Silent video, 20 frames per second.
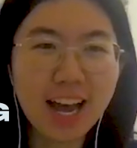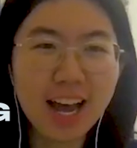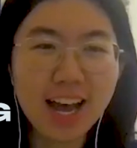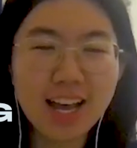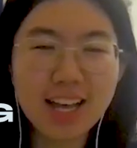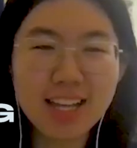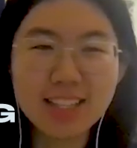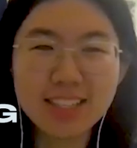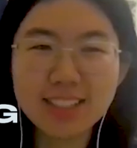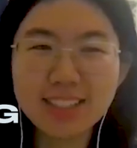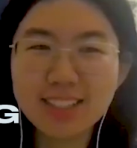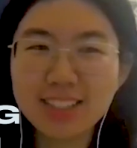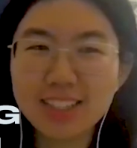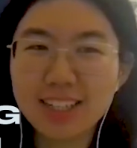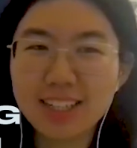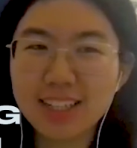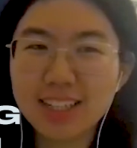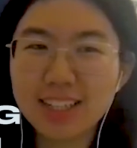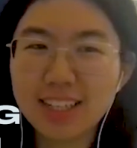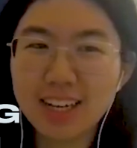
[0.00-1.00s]
And
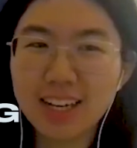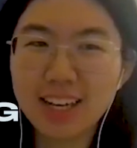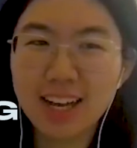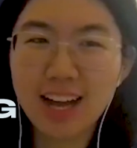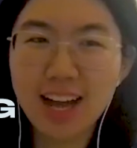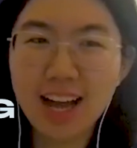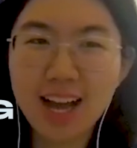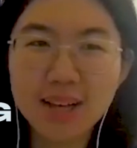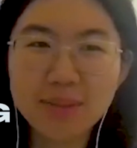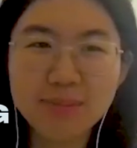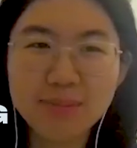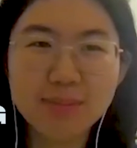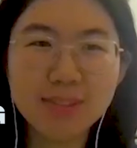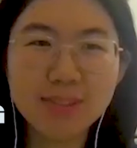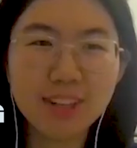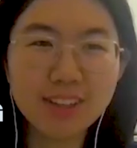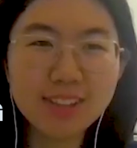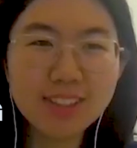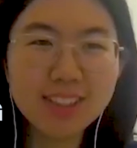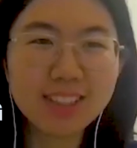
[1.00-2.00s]
I'm
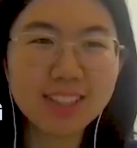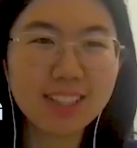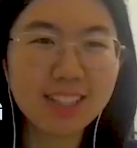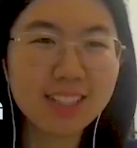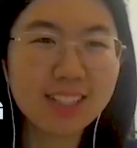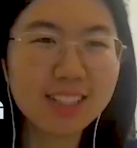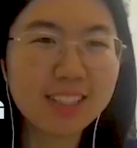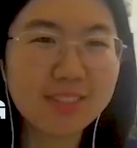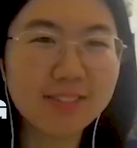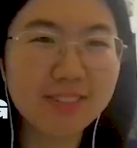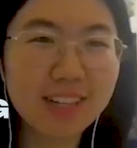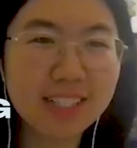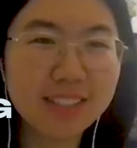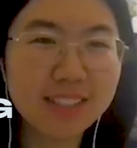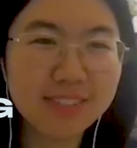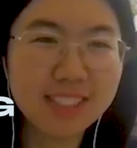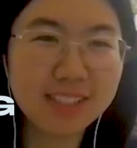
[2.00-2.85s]
not satisfied